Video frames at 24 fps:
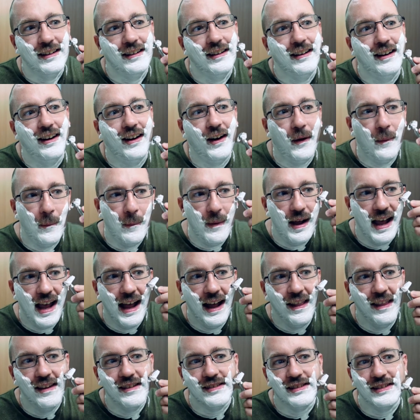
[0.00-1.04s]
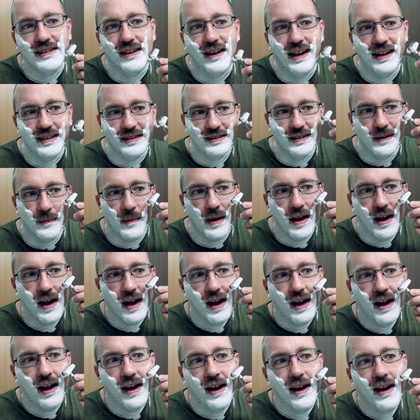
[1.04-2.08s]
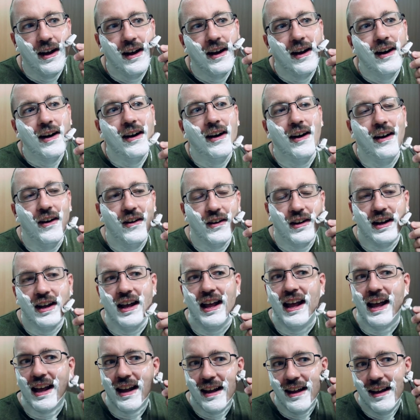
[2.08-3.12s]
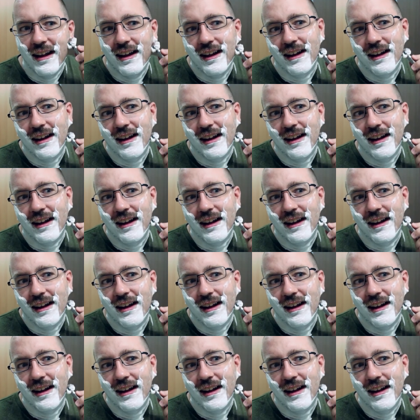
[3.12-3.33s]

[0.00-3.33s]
Oh man, this is awesome. Okay.